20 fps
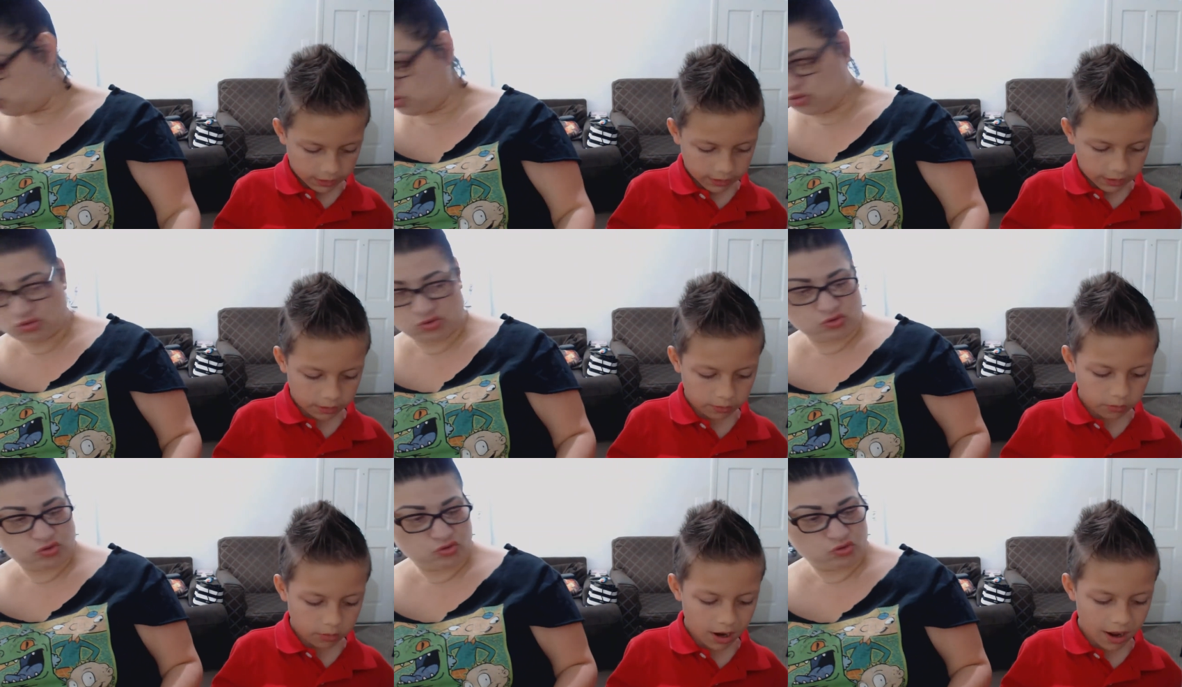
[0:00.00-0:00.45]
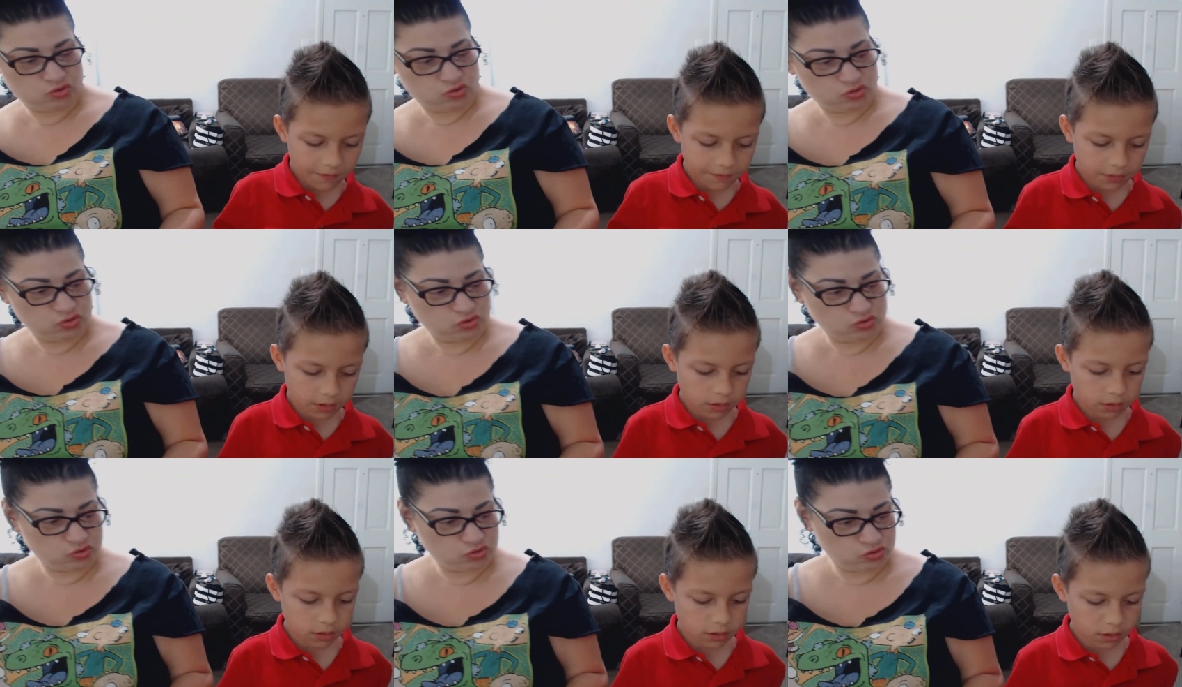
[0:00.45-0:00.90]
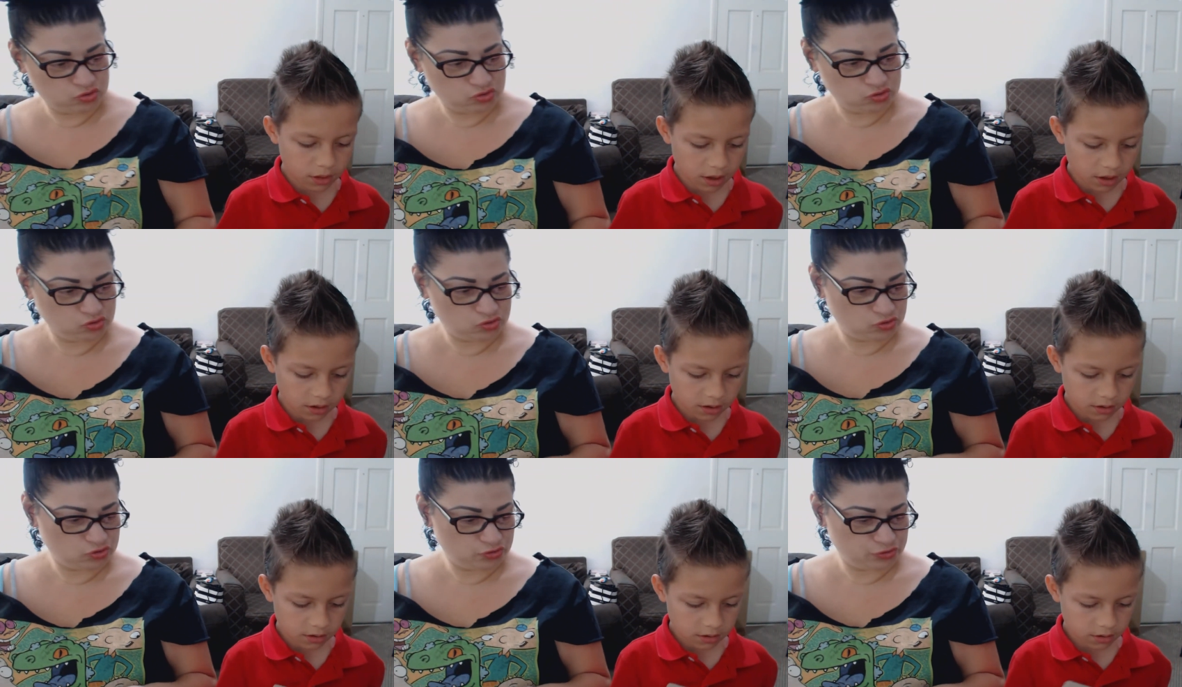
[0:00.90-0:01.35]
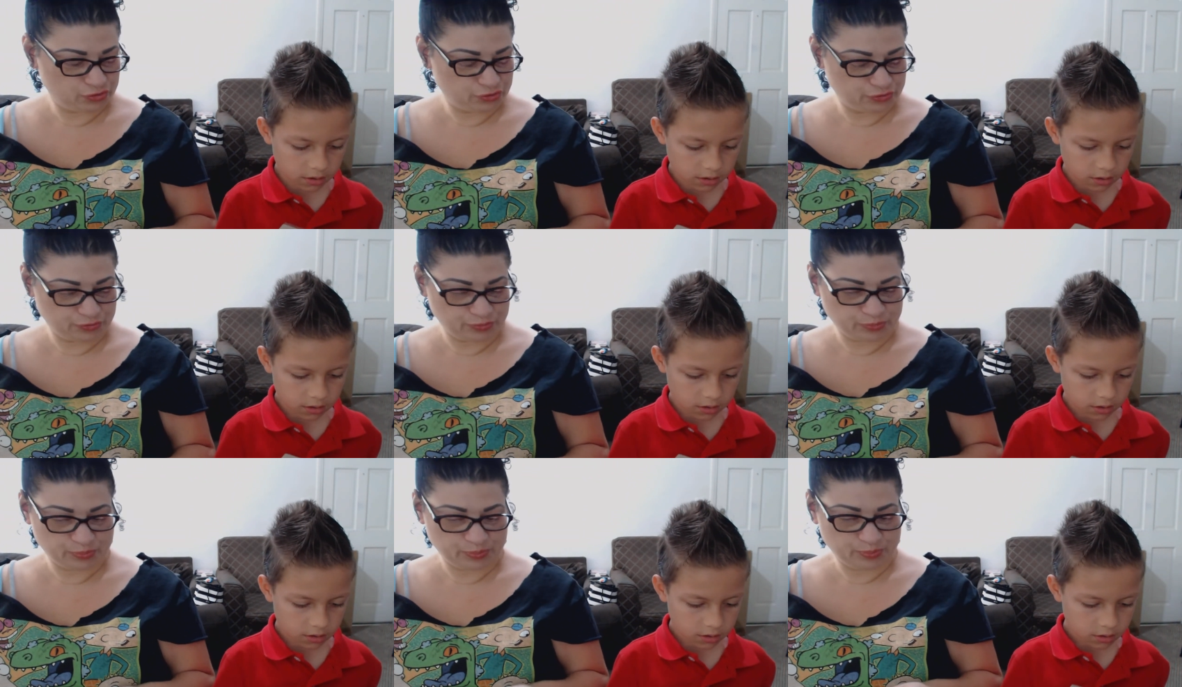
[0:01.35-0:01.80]
Speaker 1: Then we'll have the set.
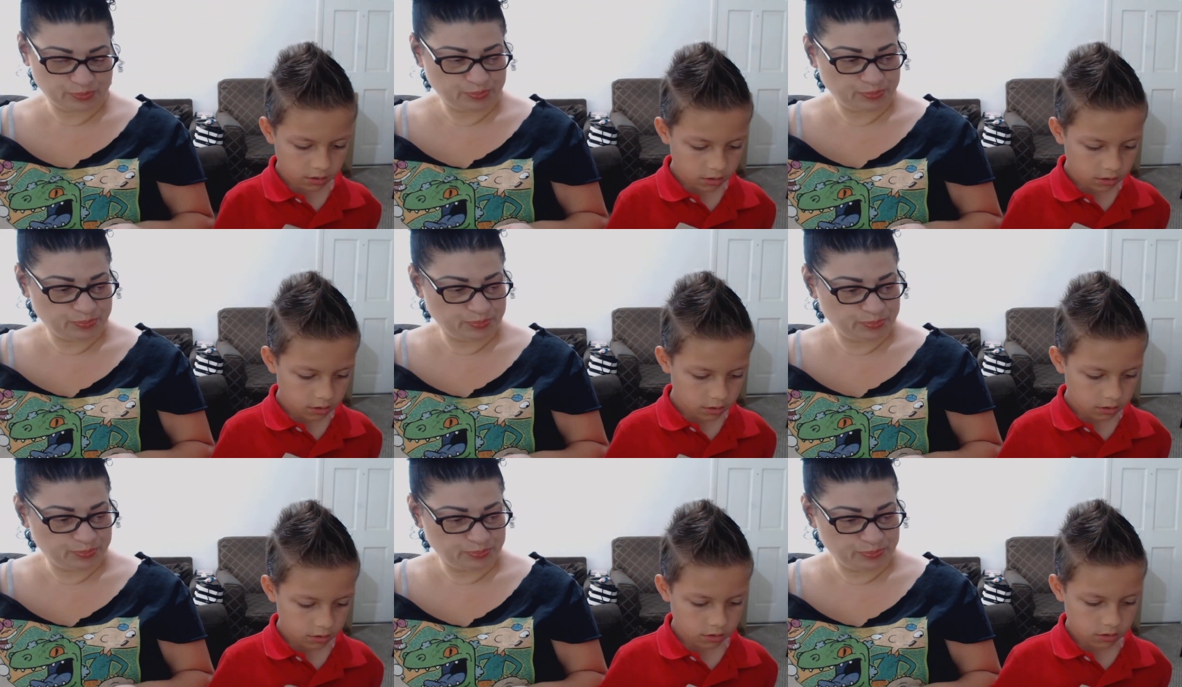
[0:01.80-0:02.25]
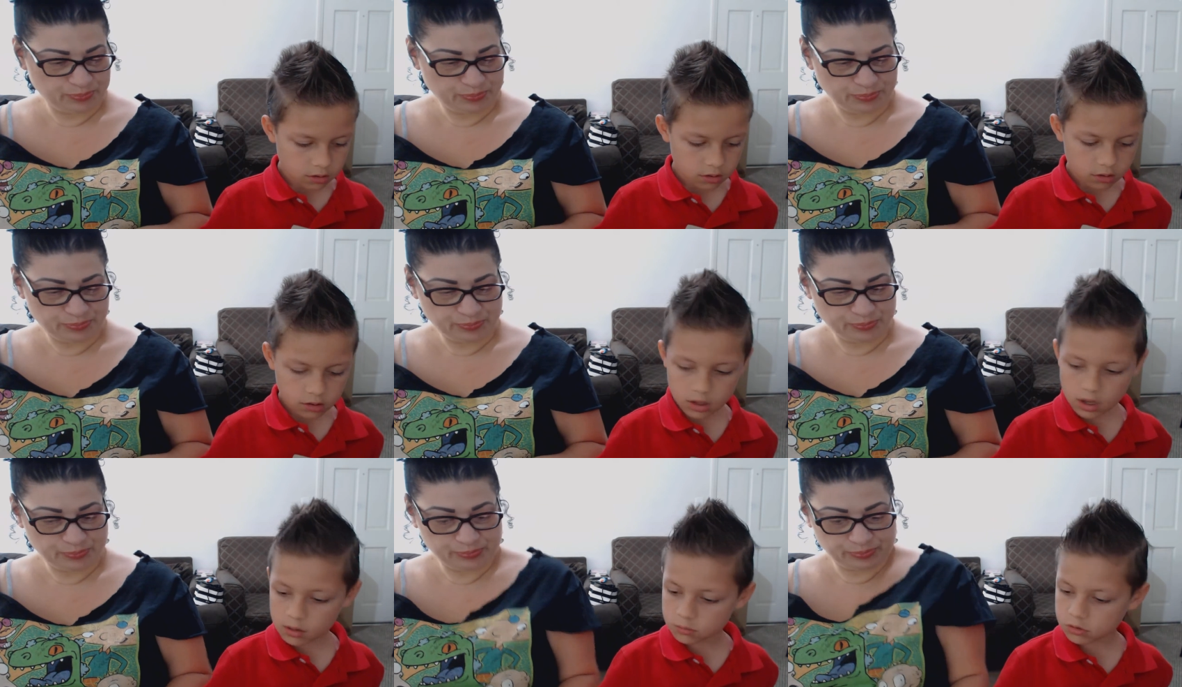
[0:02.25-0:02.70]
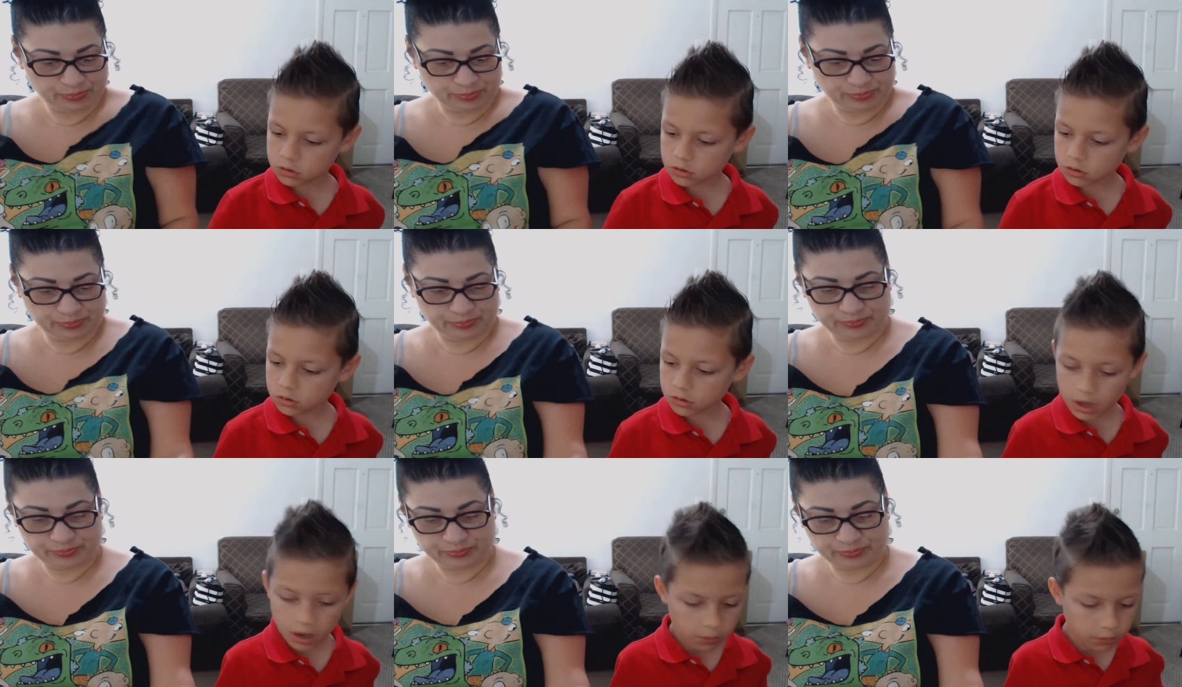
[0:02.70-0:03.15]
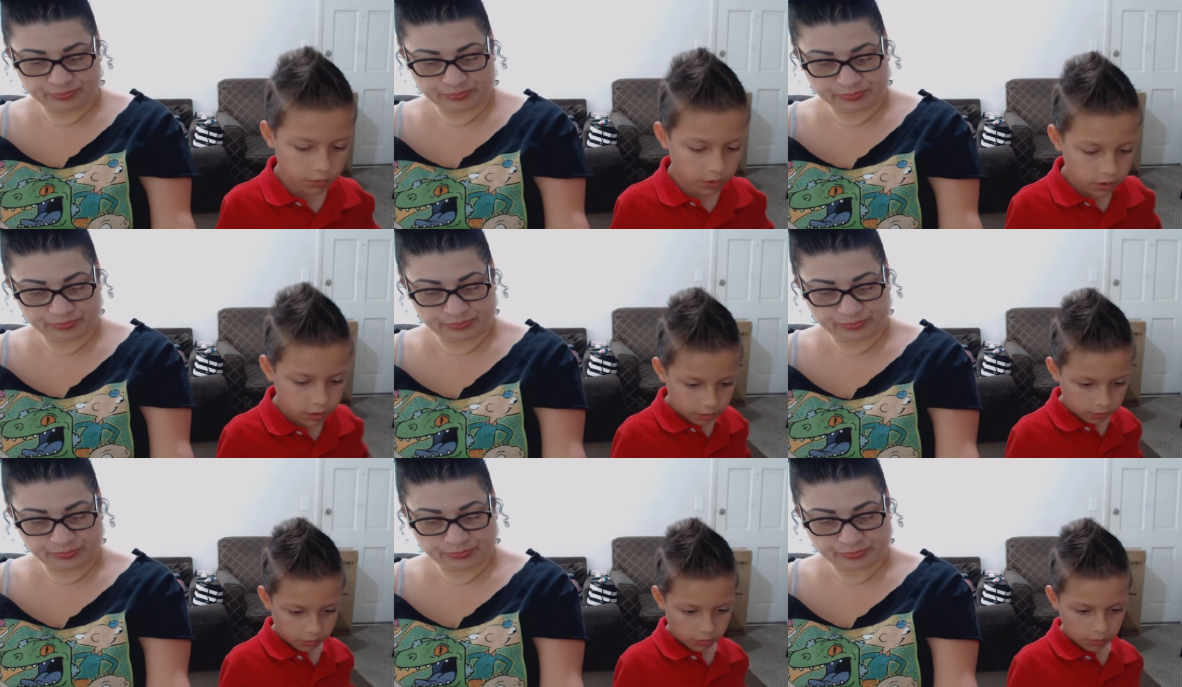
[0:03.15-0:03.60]
Yeah, I'm, yeah, we
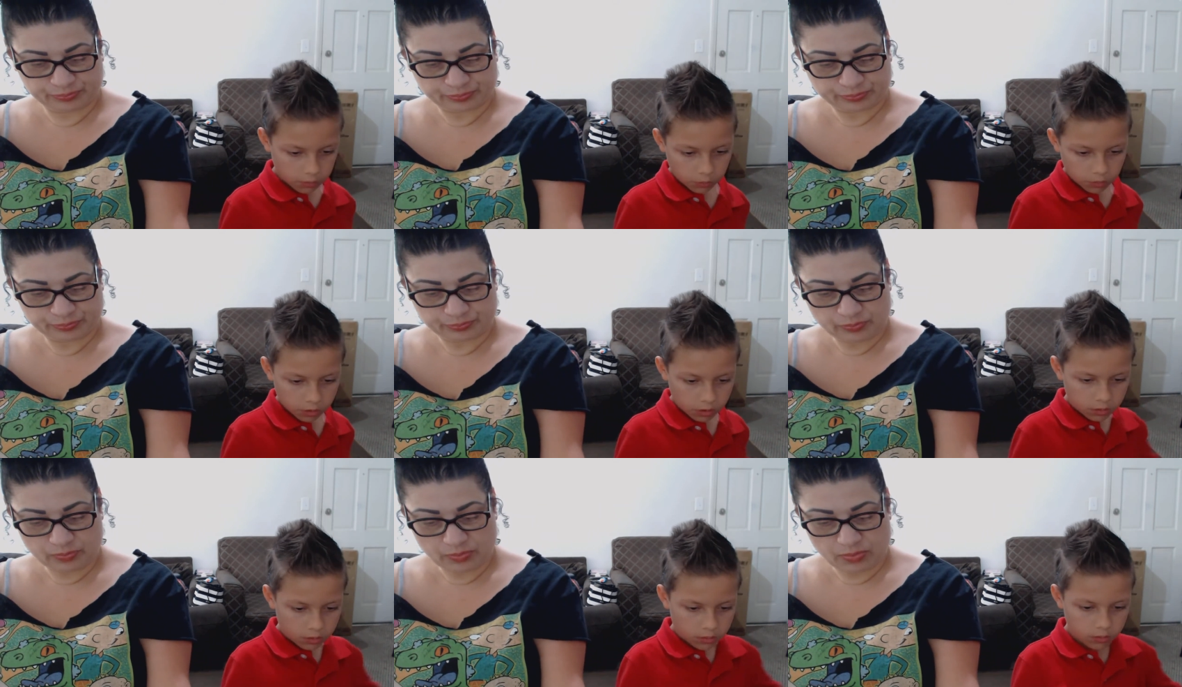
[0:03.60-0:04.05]
need three more.